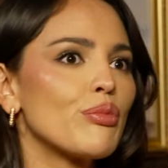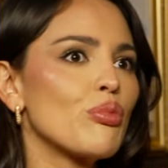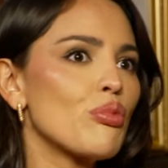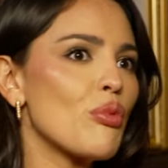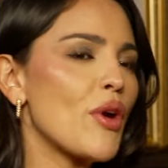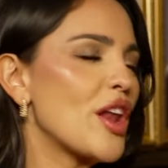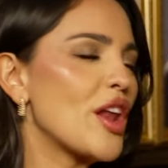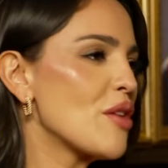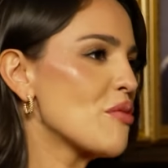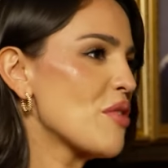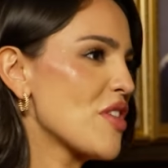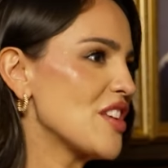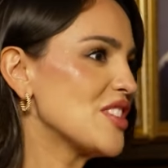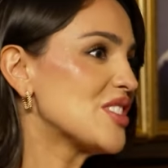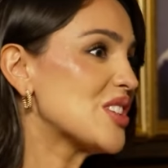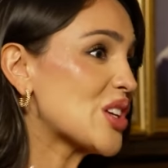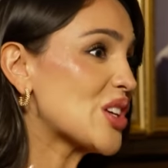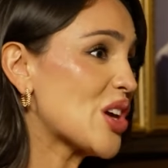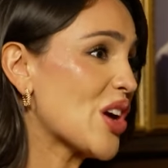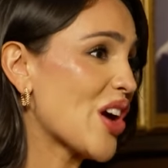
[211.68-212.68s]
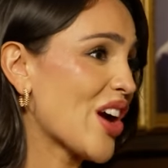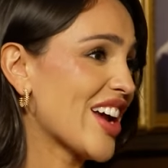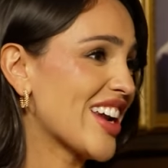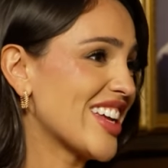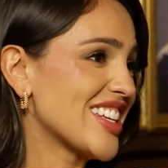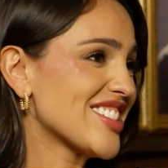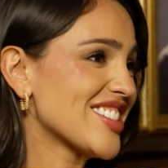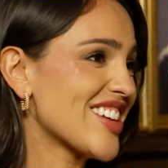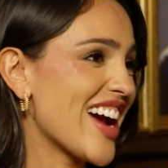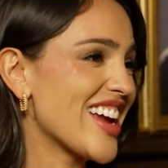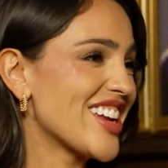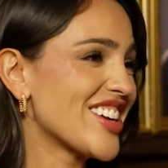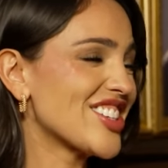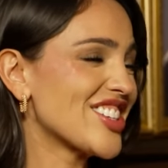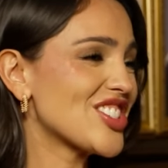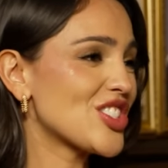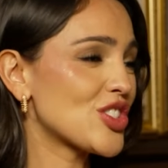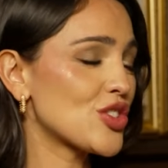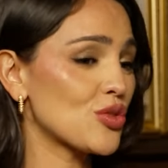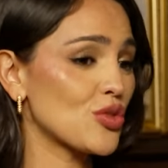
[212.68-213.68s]
ridden with insecurities,
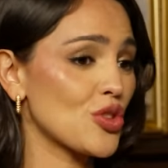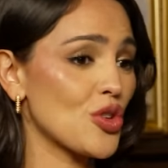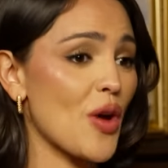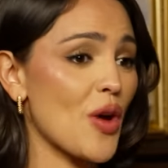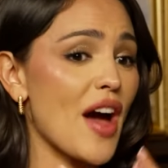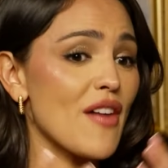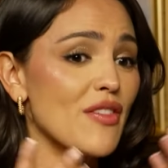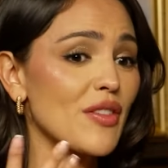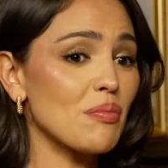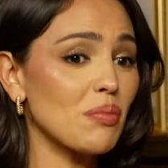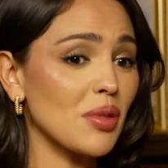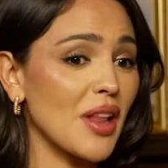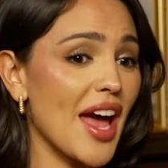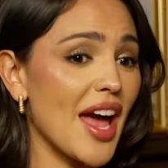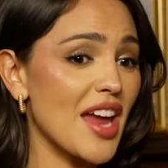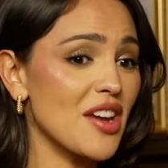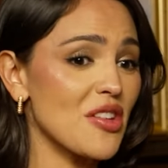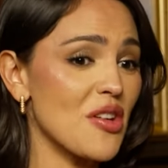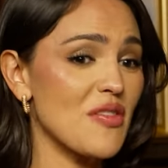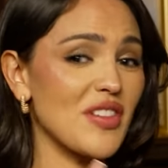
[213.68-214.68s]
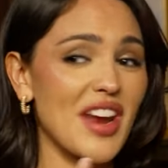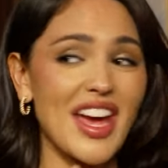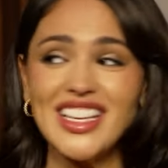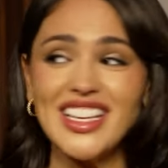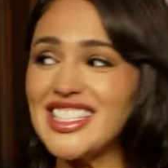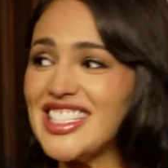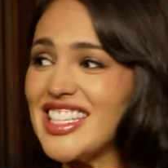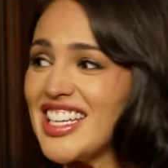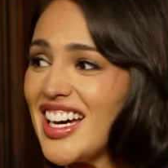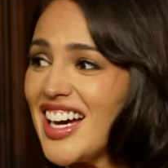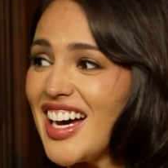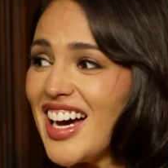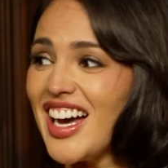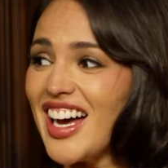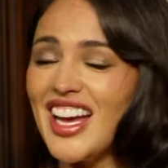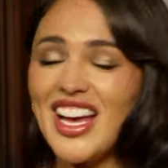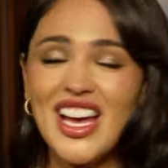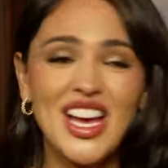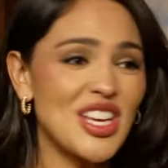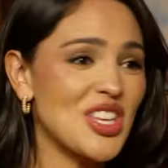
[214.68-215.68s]
right? You have a plan, you have an
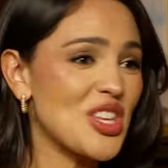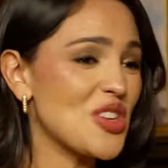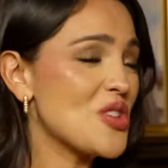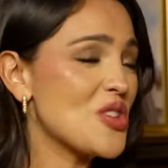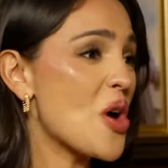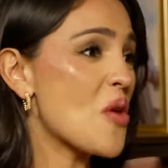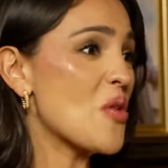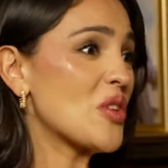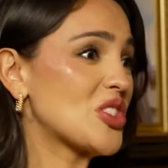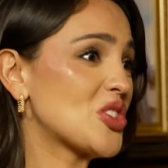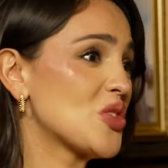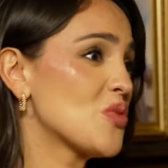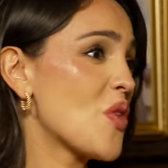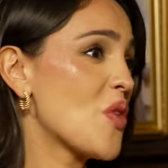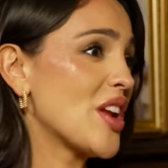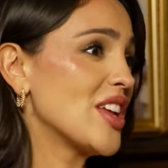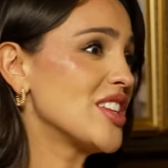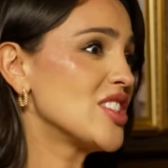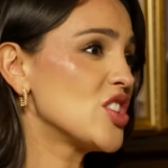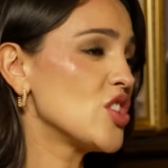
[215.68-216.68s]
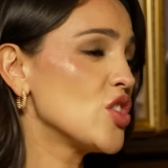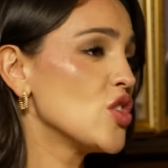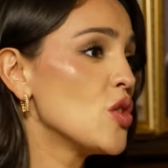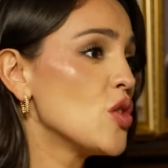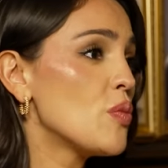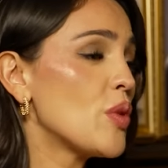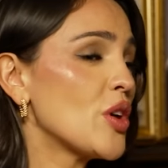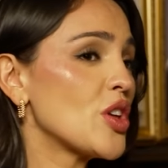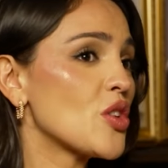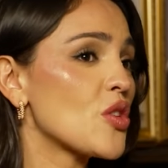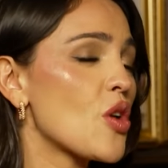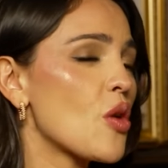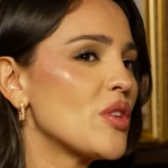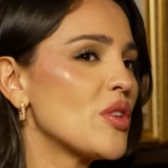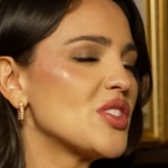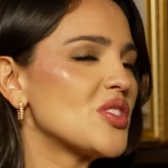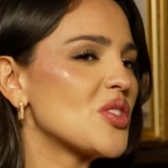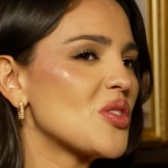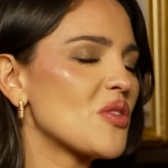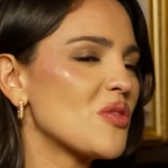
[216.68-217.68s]
idea, you know what you want to do, but you're
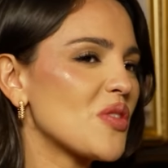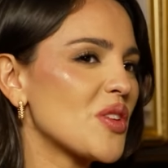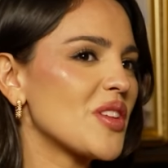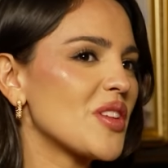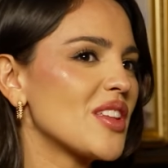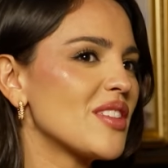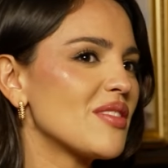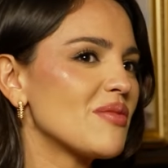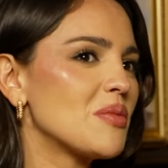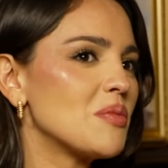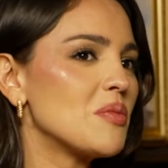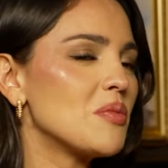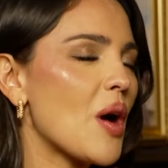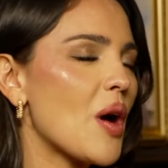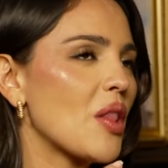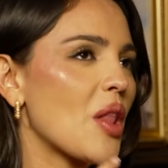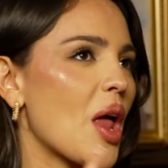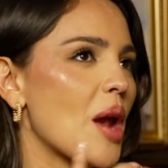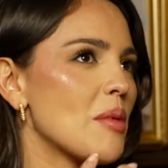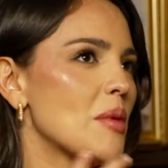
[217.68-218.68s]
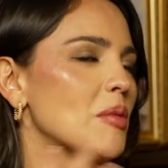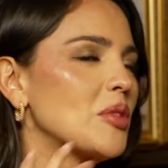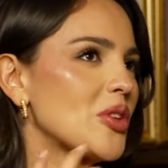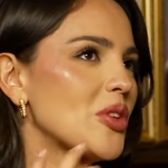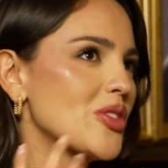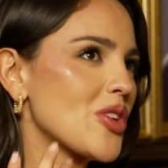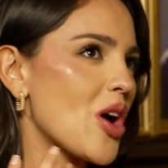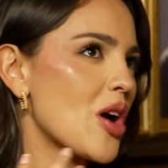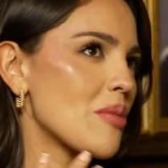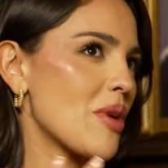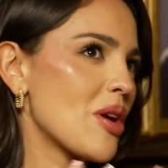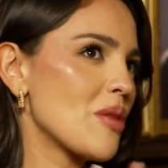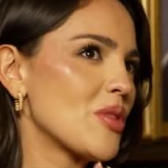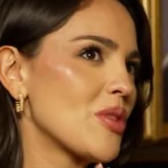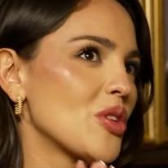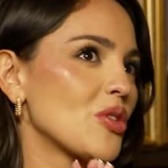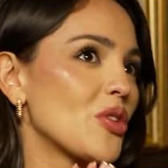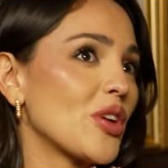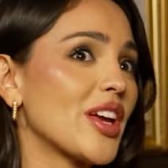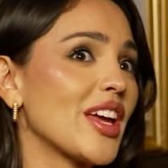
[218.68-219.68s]
always sort of, a lot of people don't talk about it, but
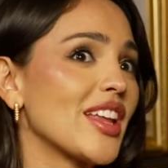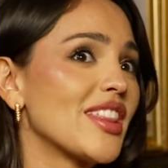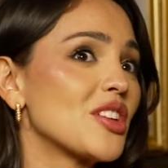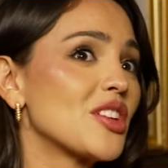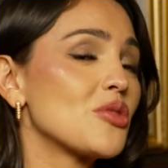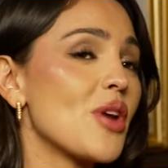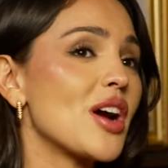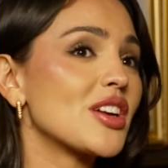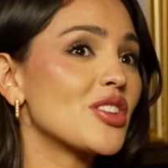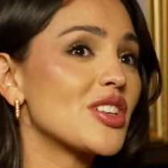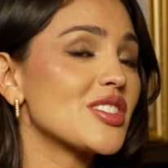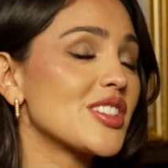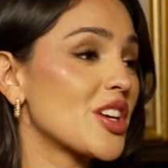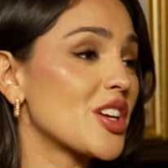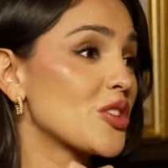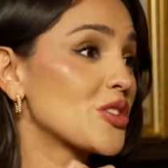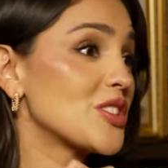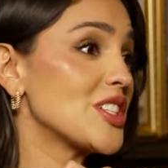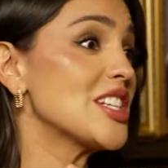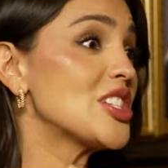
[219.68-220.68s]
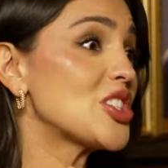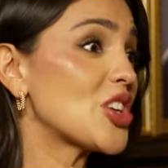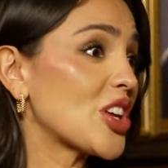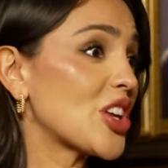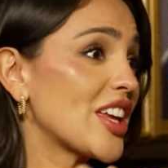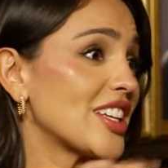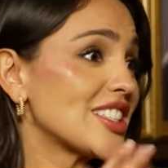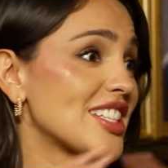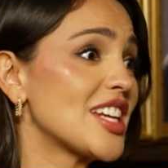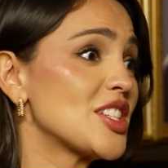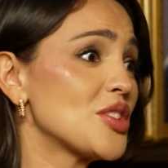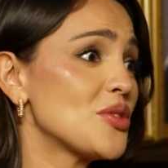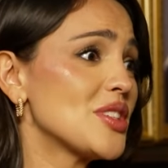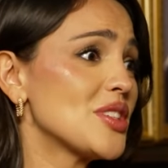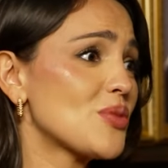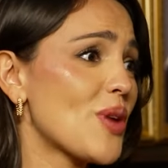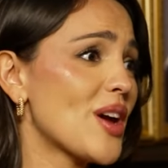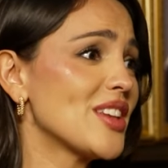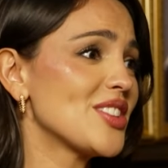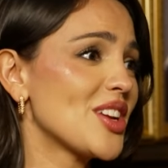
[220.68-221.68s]
you're looking at the director as like your teacher, like, did I do
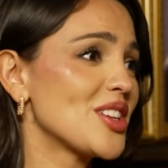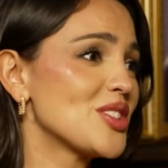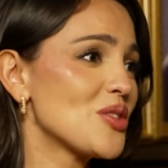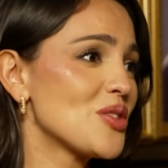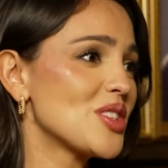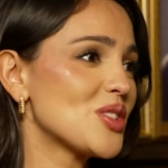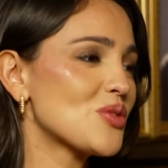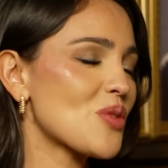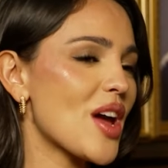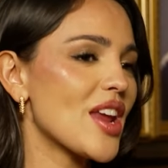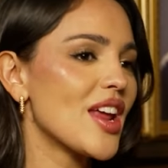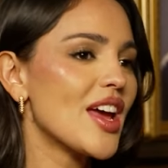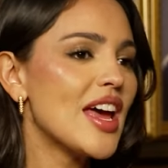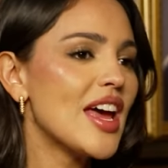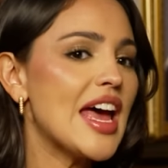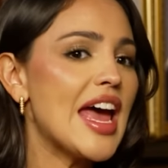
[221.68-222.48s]
this right?